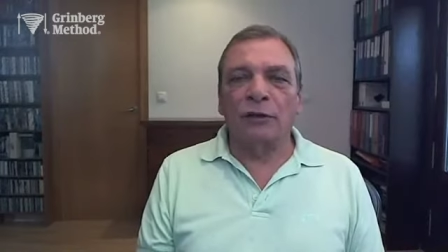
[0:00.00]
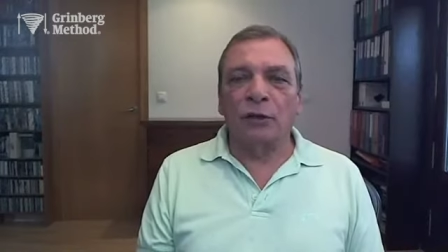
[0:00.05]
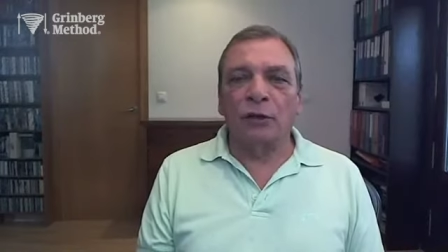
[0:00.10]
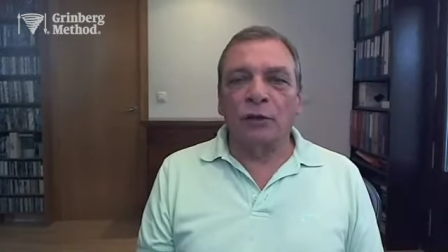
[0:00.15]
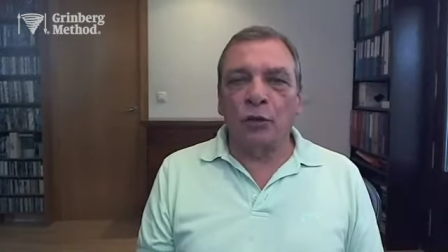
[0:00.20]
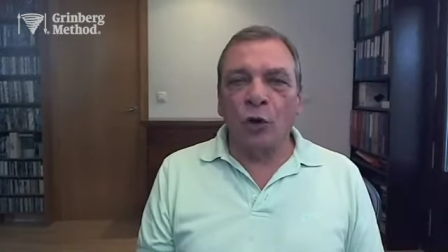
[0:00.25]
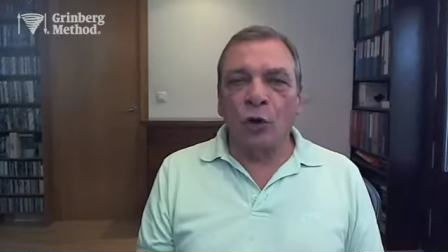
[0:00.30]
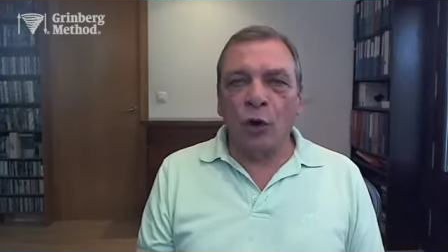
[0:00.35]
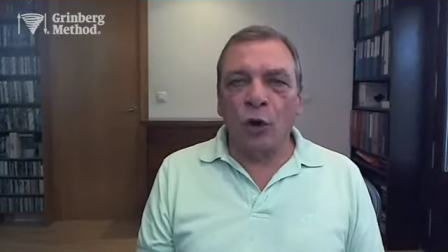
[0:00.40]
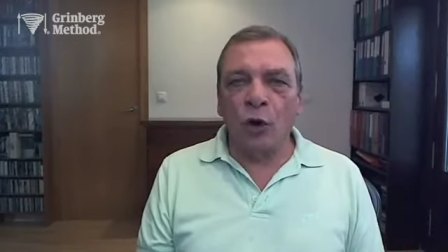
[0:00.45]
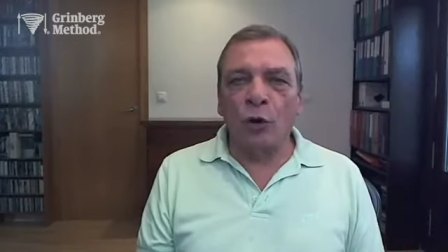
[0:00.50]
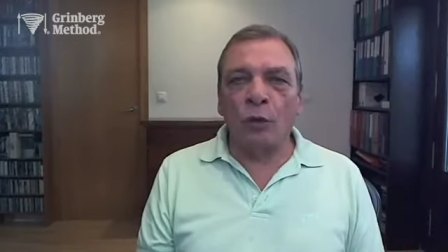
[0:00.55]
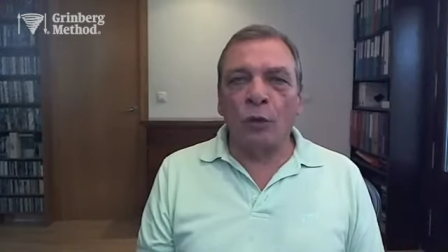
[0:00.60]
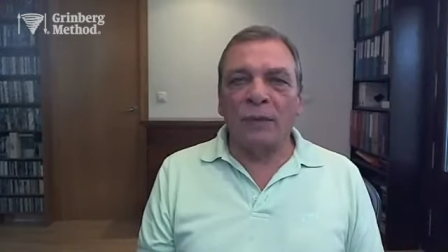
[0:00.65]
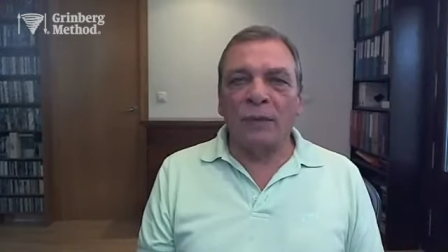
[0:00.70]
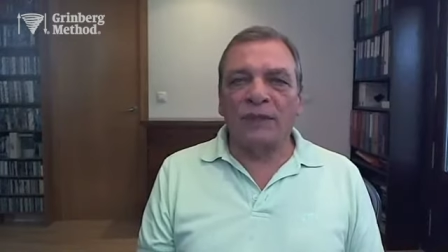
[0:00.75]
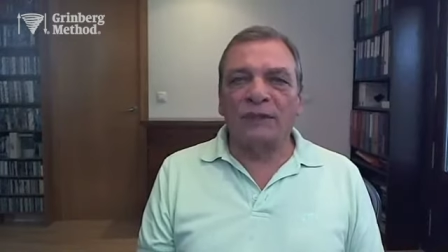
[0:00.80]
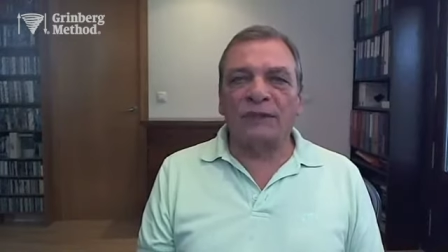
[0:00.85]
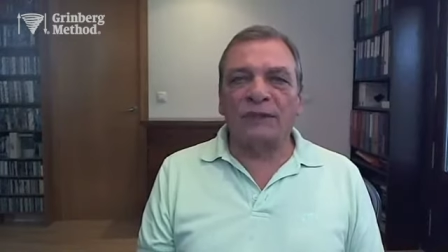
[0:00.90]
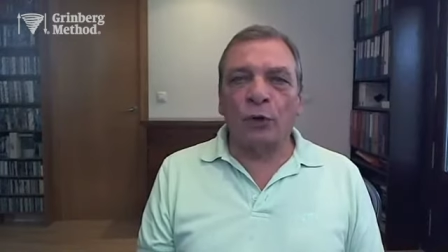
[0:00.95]
The
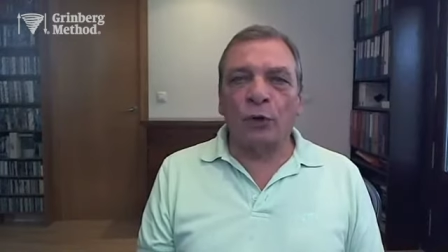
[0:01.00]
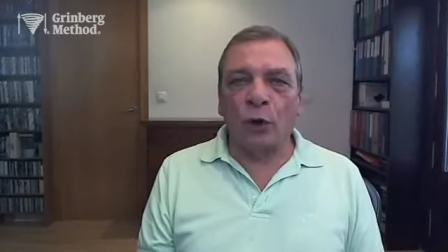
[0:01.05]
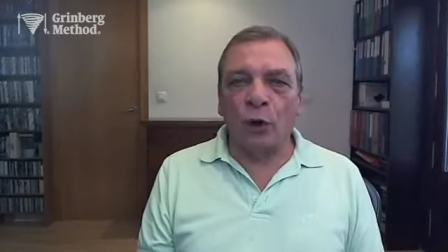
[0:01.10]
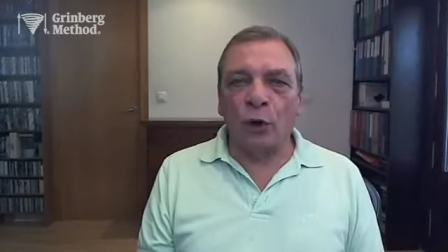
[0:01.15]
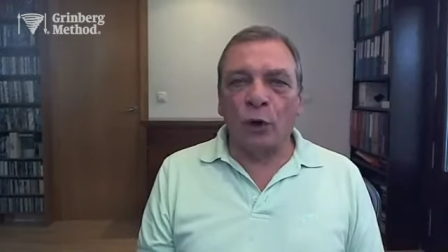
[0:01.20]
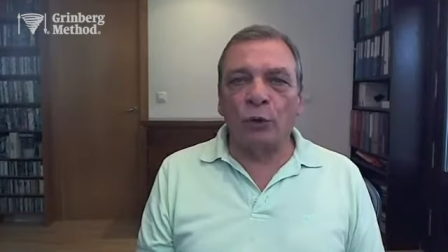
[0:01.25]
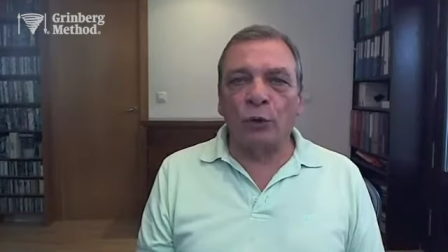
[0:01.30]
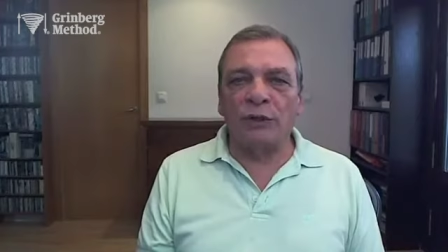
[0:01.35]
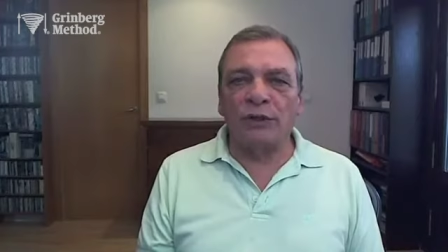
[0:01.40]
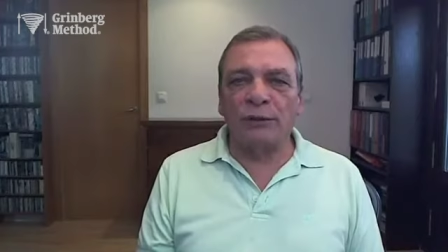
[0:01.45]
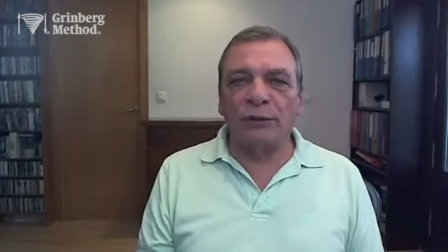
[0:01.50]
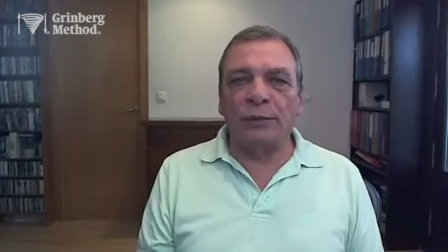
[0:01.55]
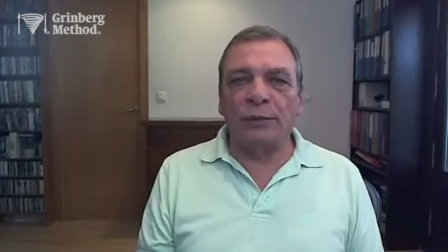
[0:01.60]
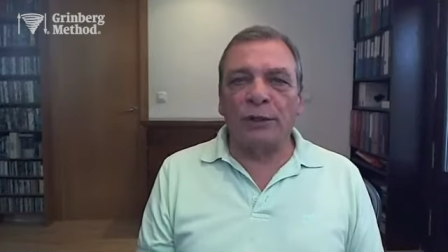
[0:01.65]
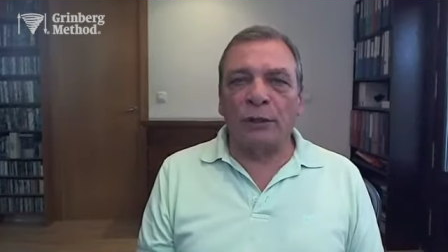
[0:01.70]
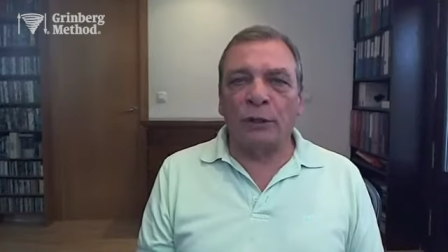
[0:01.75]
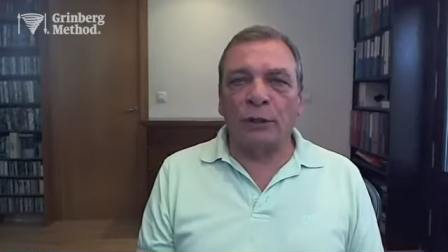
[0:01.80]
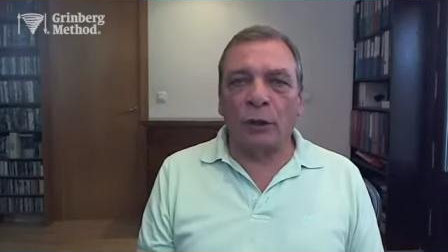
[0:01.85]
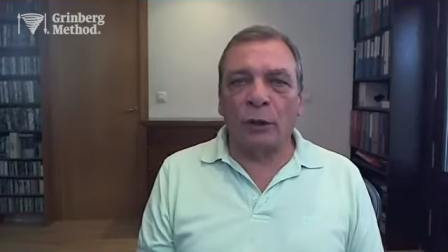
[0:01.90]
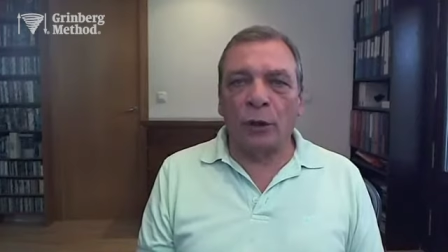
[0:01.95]
door must always
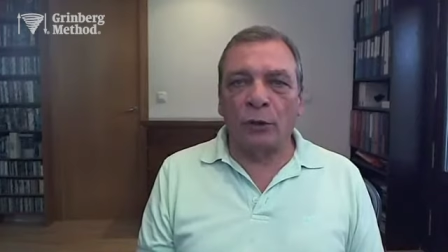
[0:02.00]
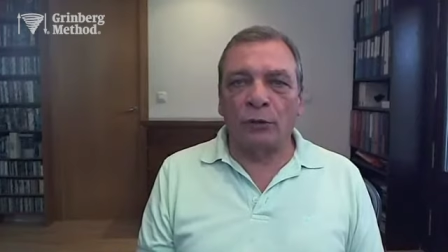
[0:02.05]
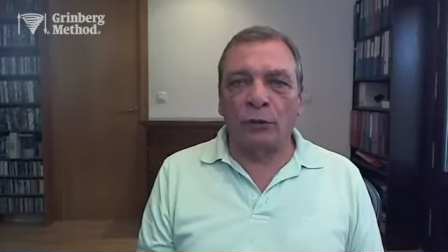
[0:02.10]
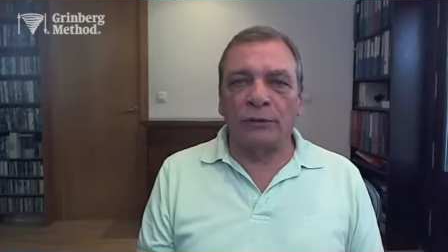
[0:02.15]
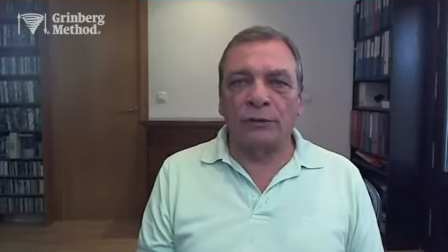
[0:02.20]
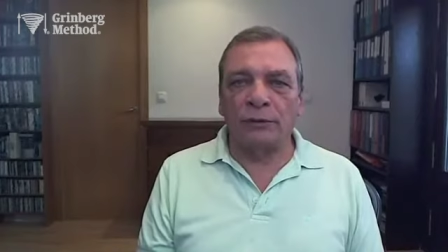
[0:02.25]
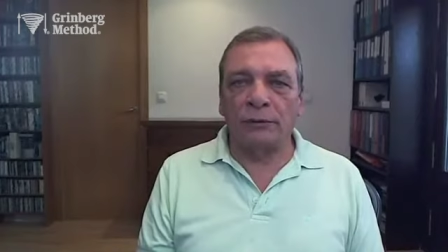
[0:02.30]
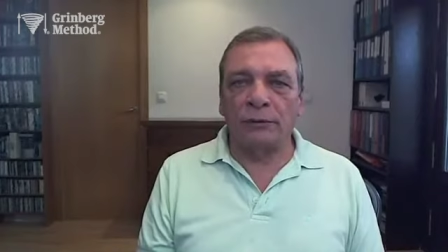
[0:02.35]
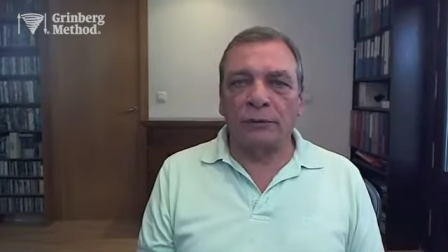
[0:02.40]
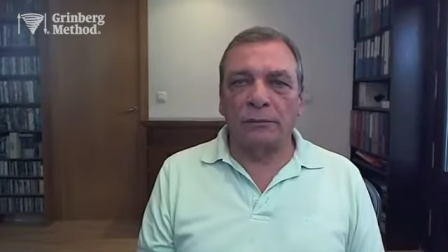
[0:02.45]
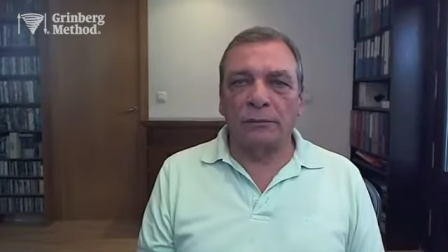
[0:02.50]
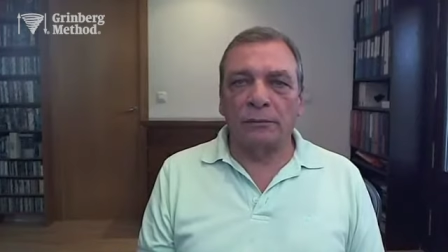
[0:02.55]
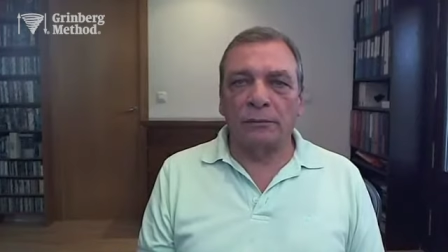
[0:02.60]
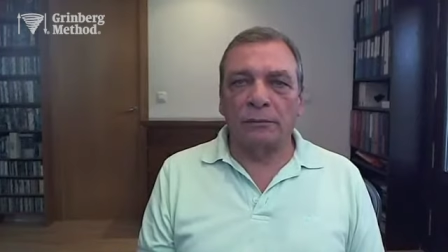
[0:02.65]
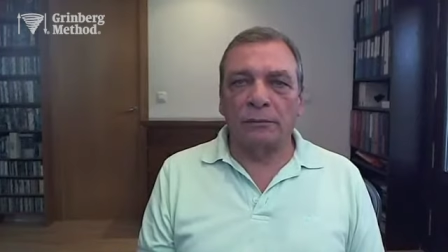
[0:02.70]
be closed.